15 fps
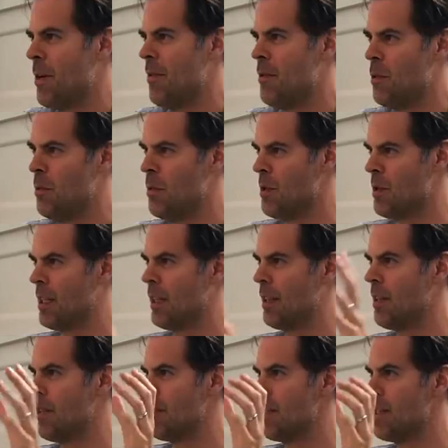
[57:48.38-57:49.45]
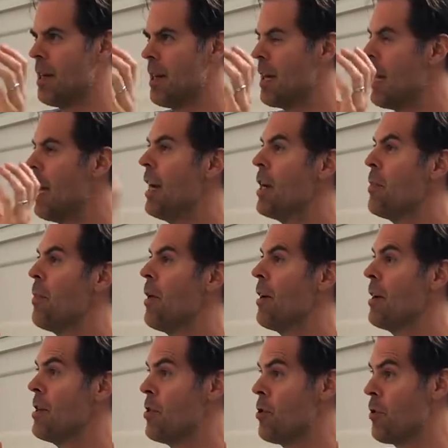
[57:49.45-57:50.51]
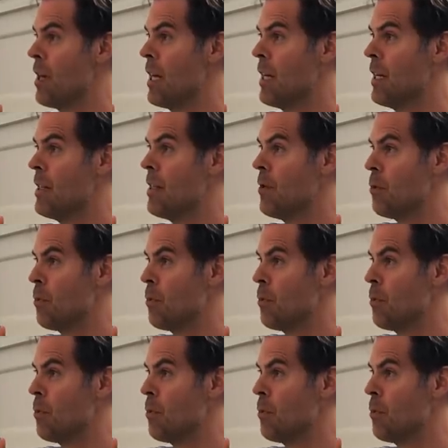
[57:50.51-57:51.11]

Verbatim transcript: I view music. There's the Katy Perry strains,